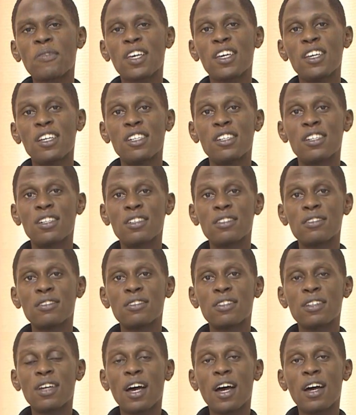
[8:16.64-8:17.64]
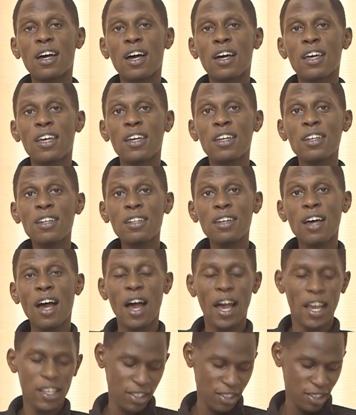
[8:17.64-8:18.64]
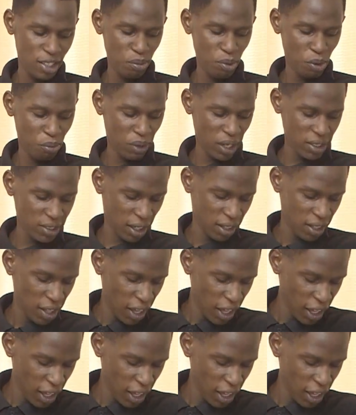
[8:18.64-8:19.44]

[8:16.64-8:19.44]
kid in ICC Mombasa.